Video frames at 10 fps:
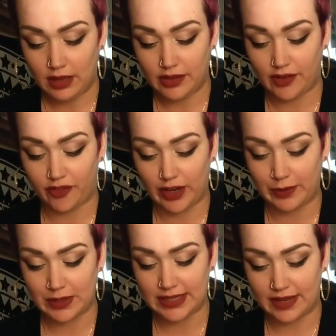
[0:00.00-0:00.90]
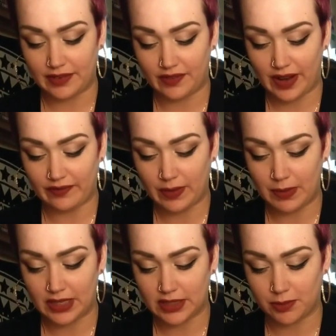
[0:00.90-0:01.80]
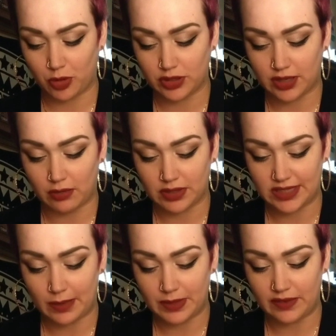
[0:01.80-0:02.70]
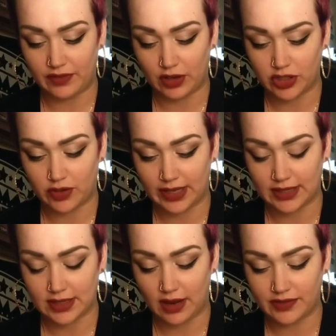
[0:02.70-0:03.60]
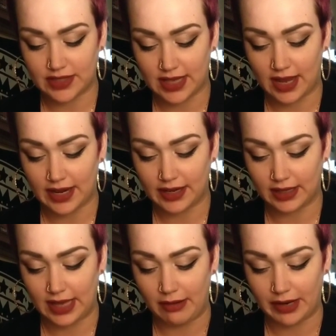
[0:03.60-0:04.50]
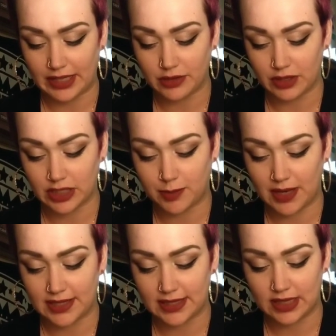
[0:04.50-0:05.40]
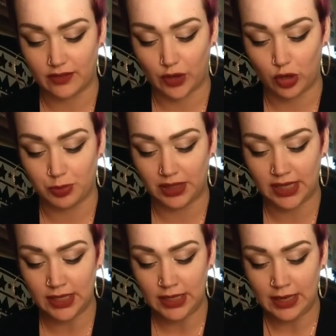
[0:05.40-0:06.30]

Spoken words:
The frequency of Divine Feminine supports our receptive, nurturing, and soft side, allowing it to express itself openly